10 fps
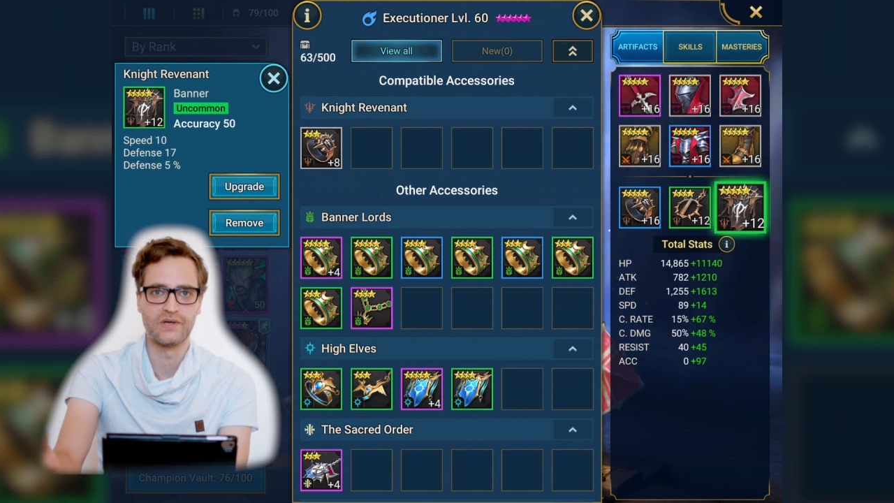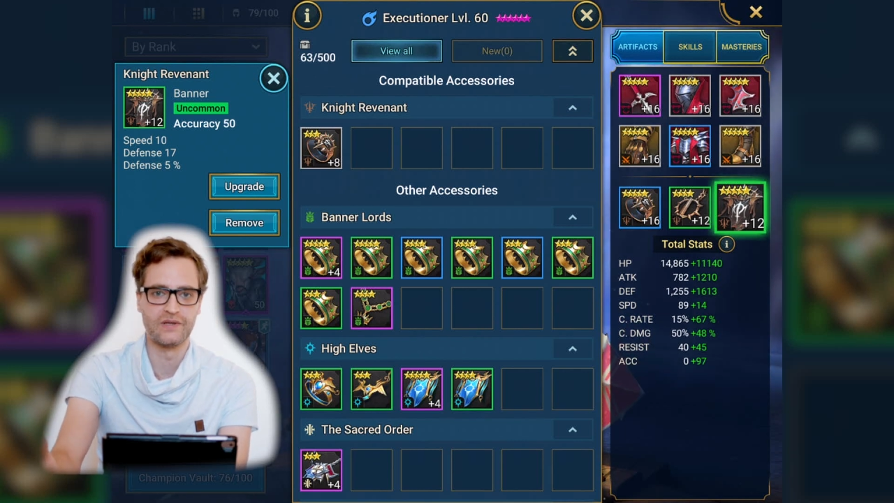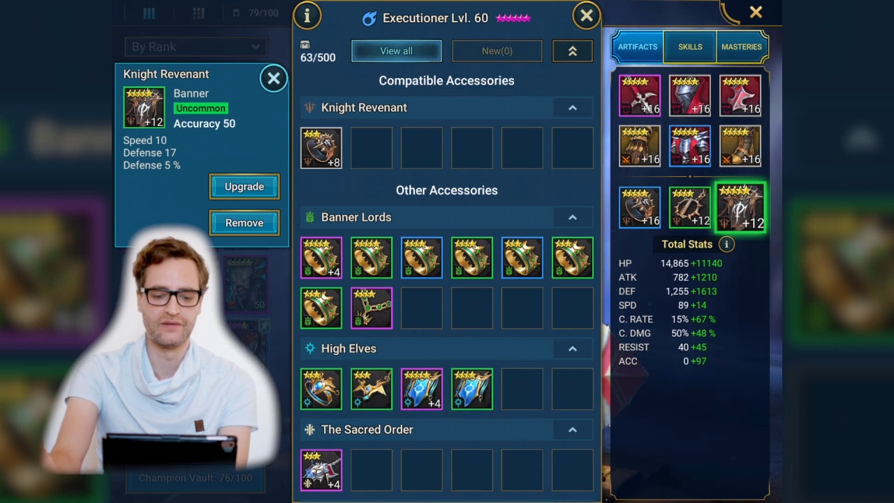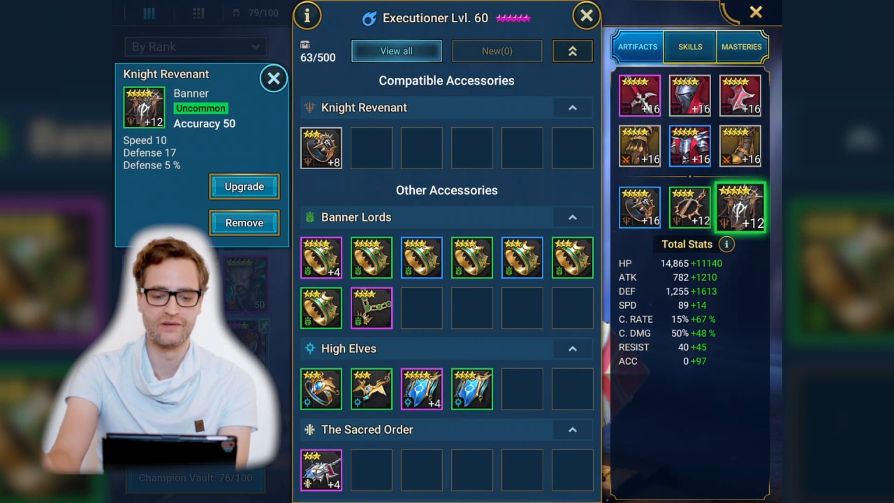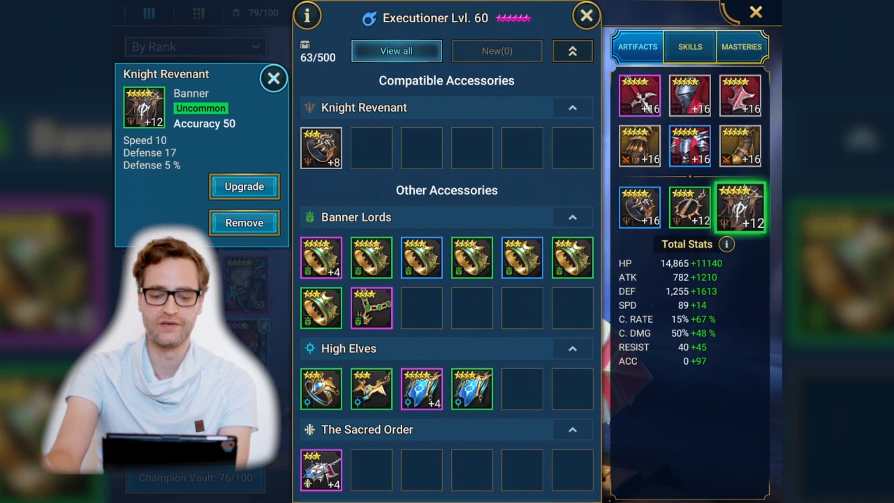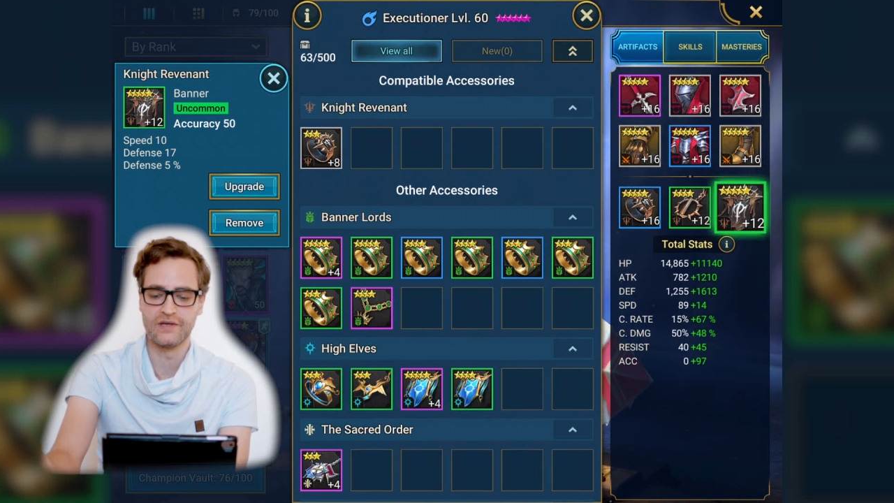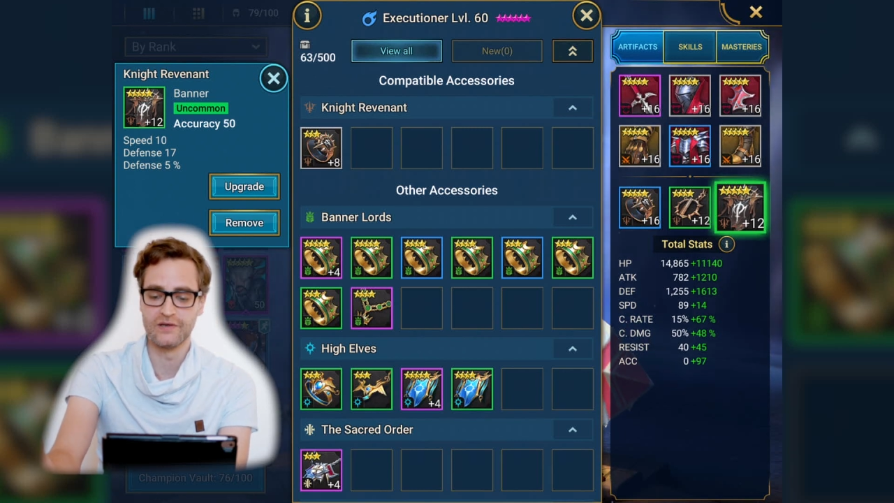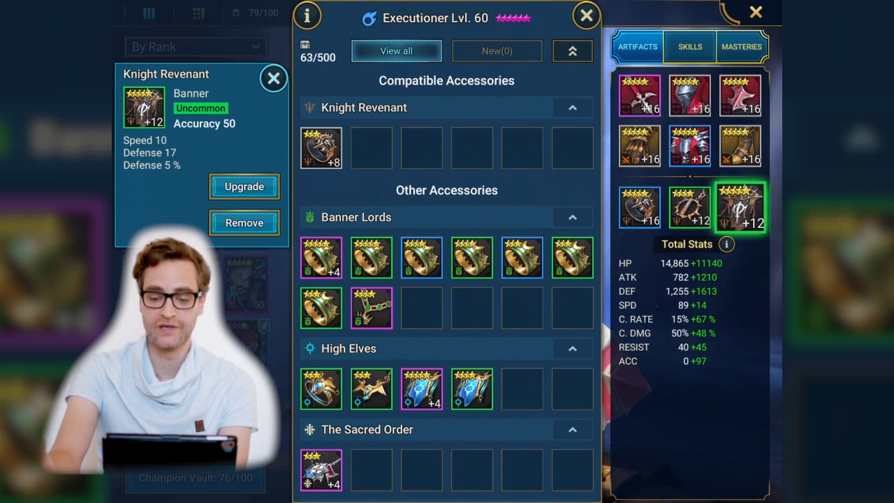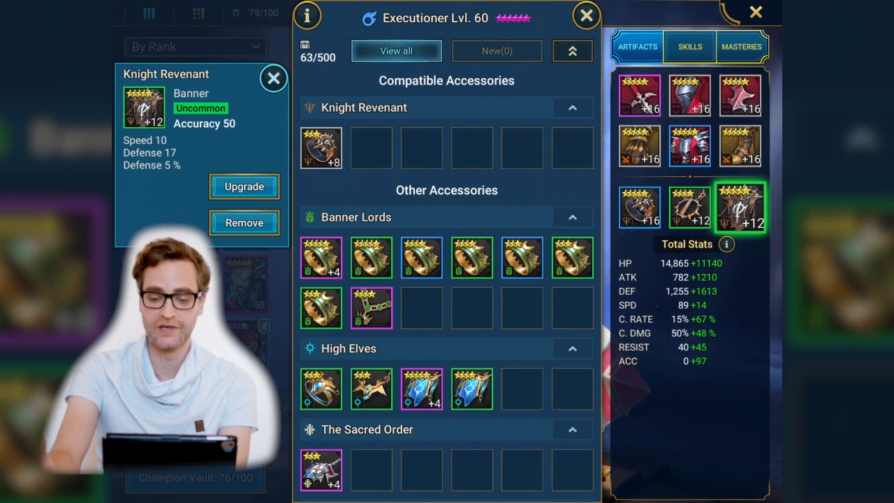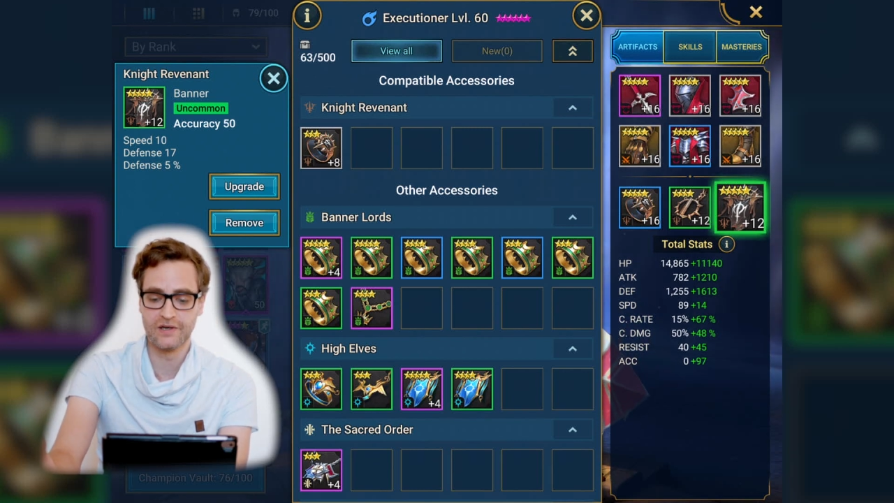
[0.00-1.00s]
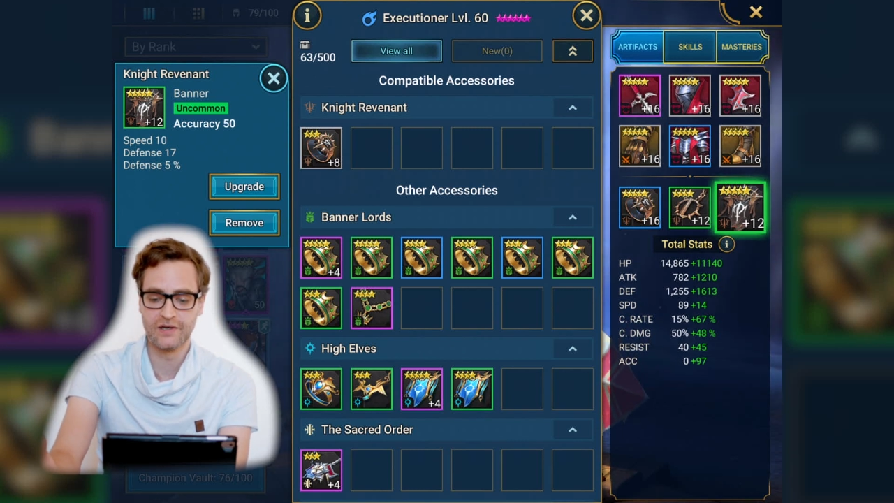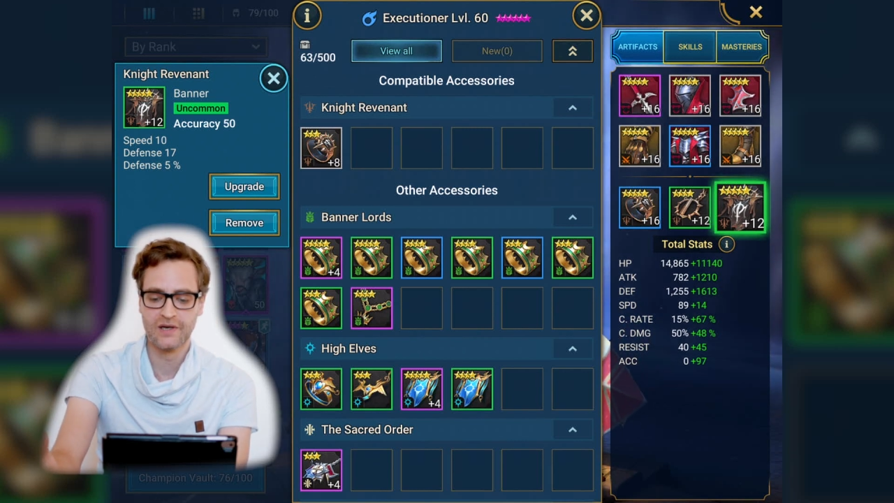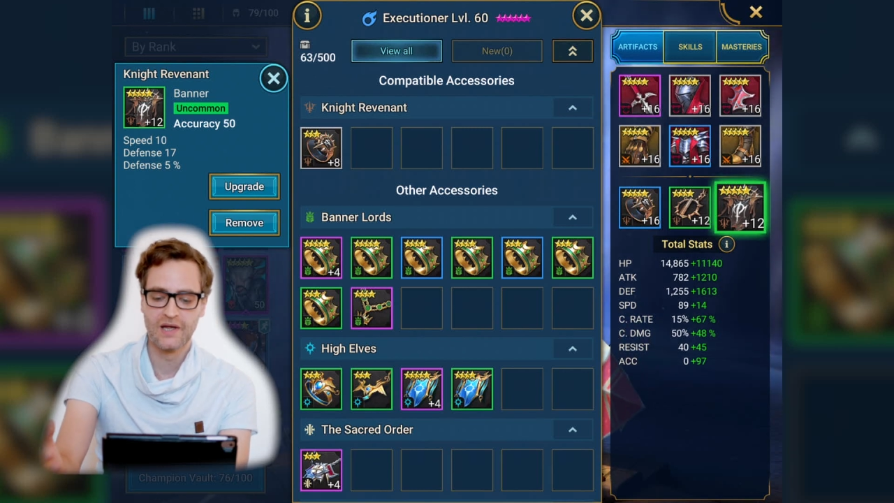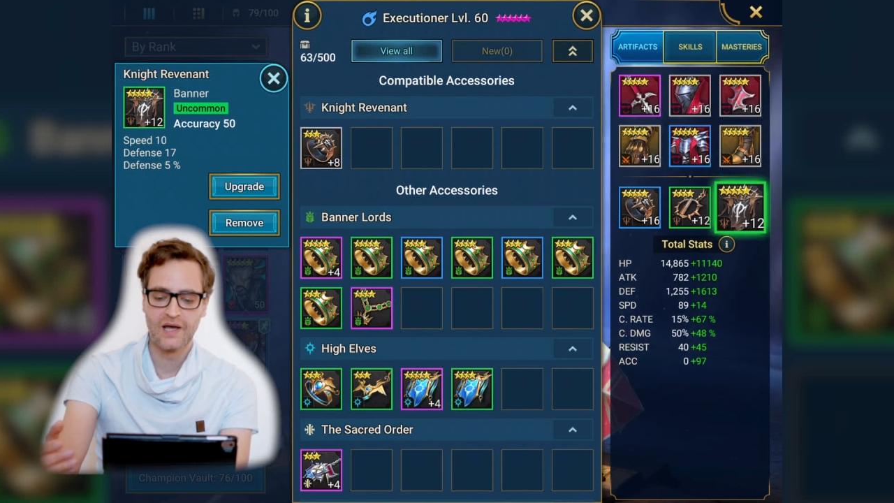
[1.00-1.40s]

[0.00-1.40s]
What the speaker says: in here.